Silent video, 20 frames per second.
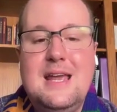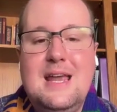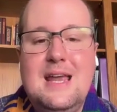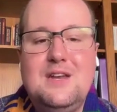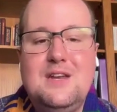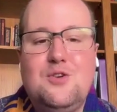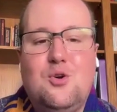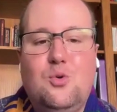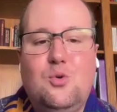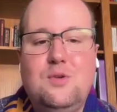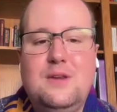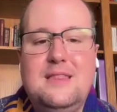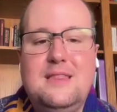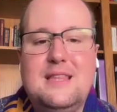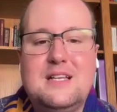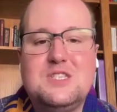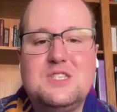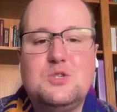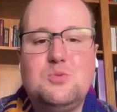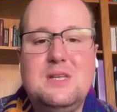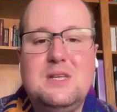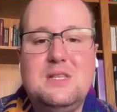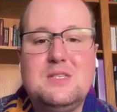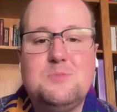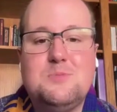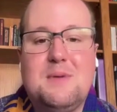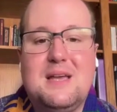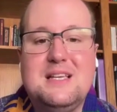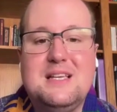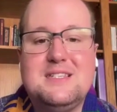and holding that sweet
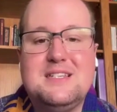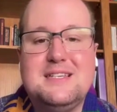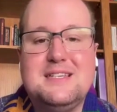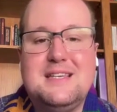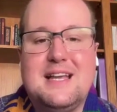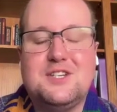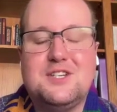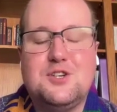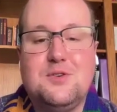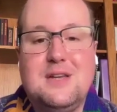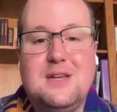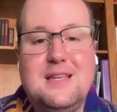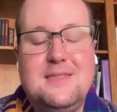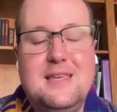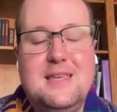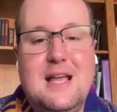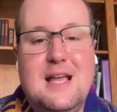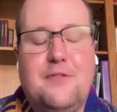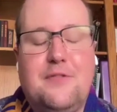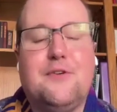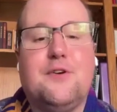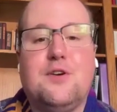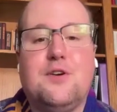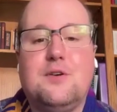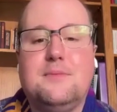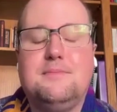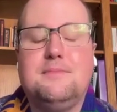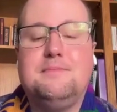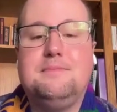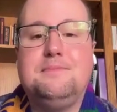spiced nectar in the other."